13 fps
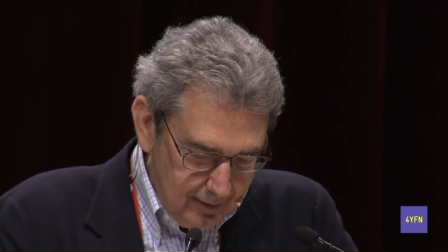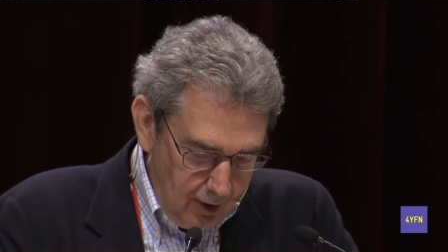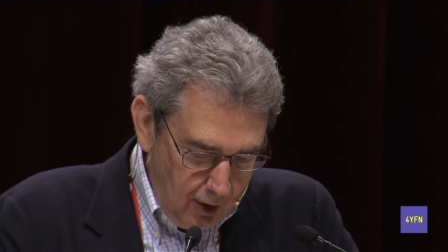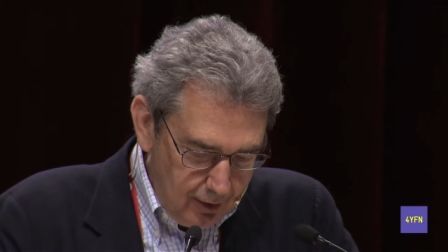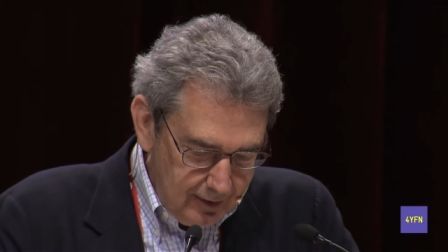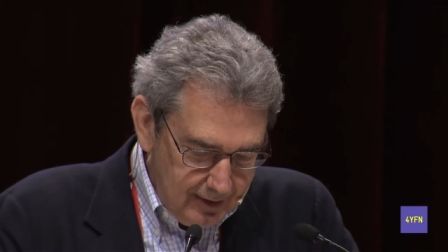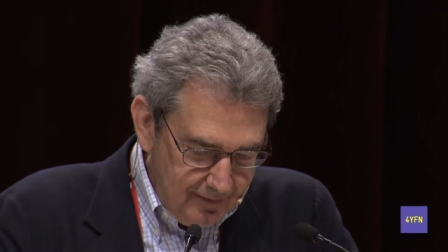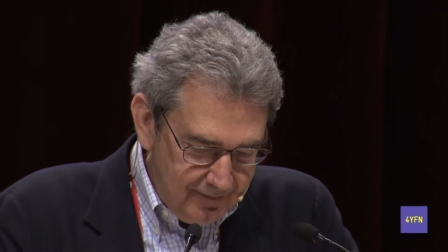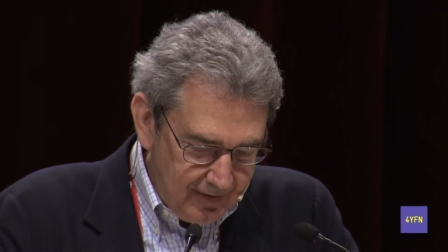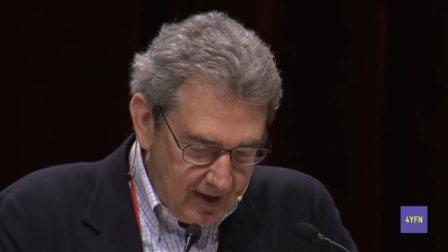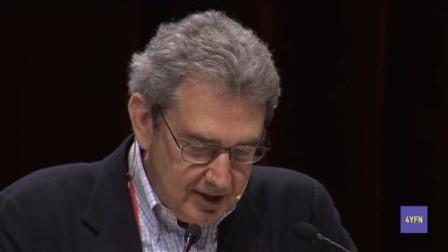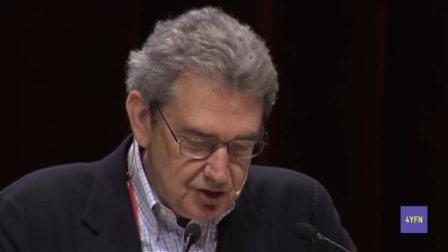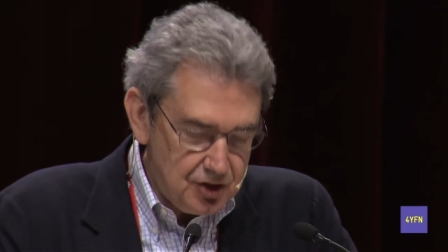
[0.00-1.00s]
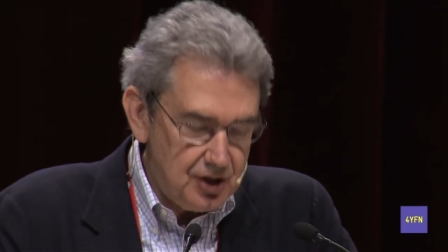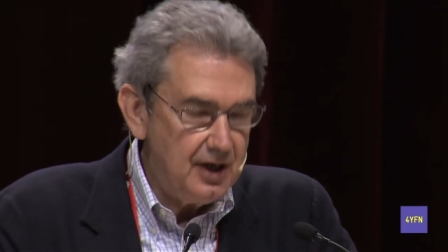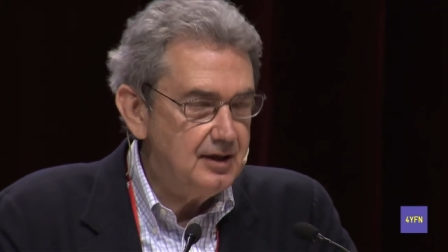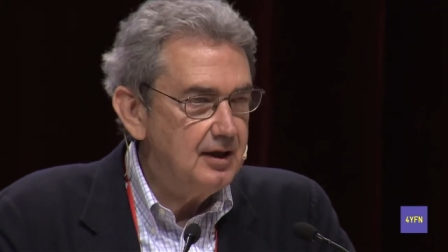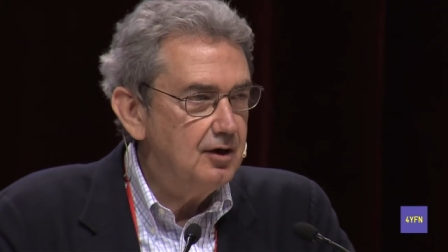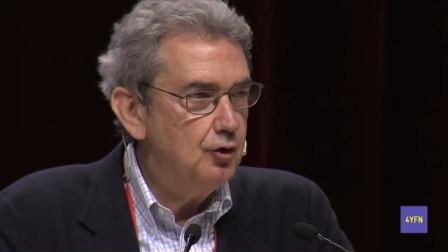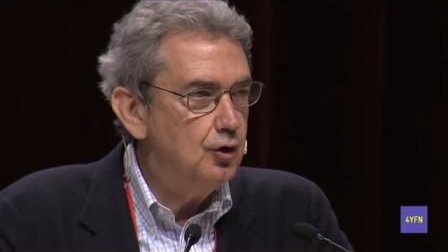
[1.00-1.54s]
on
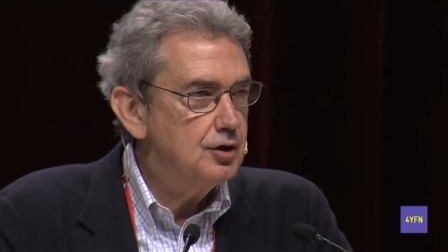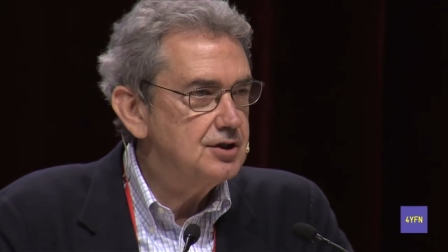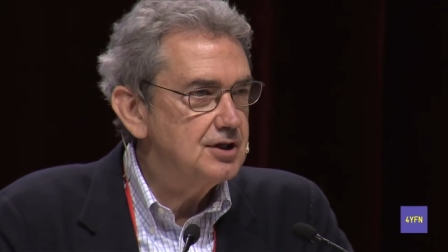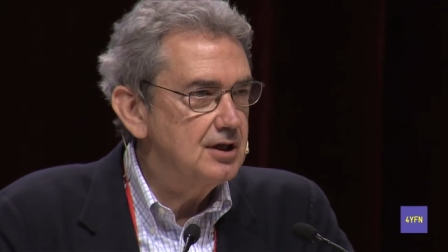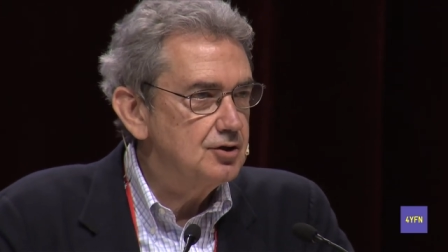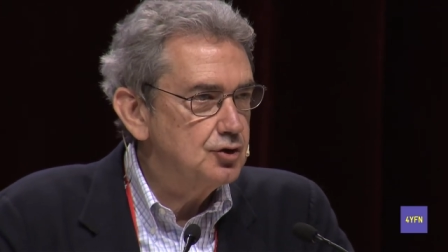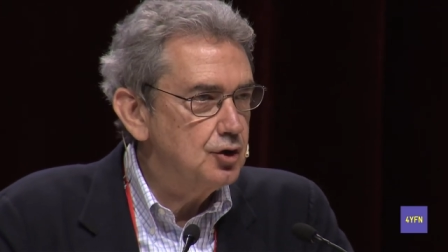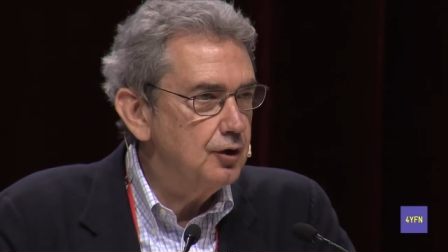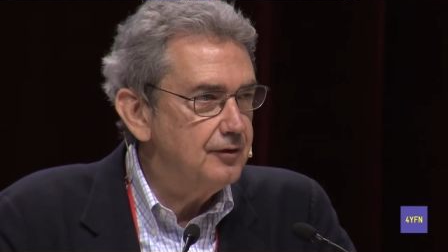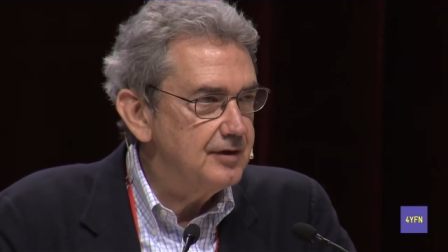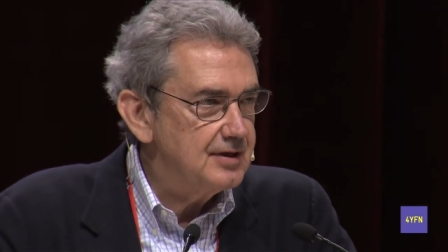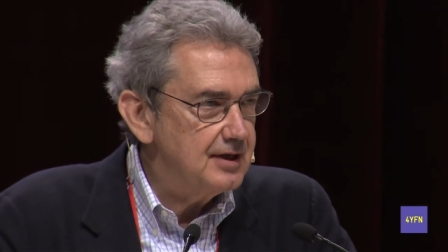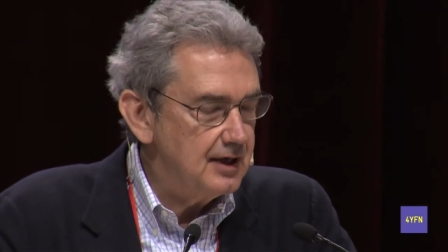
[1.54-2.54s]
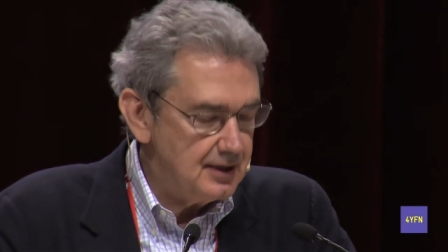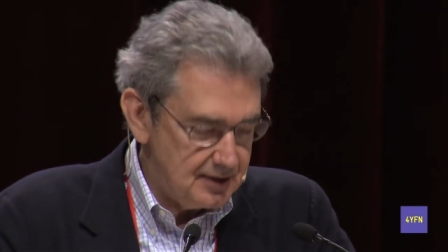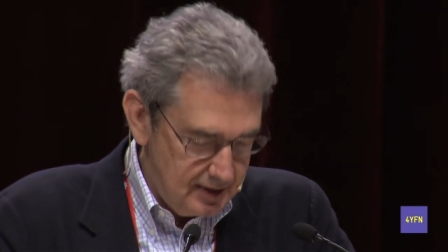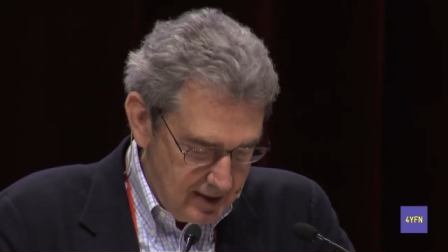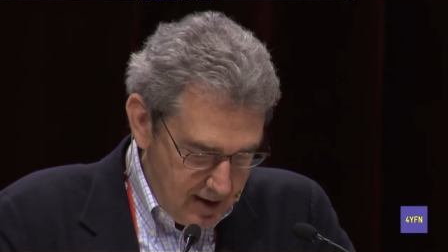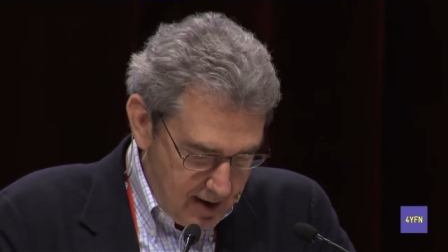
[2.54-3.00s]
differentiating goods and services,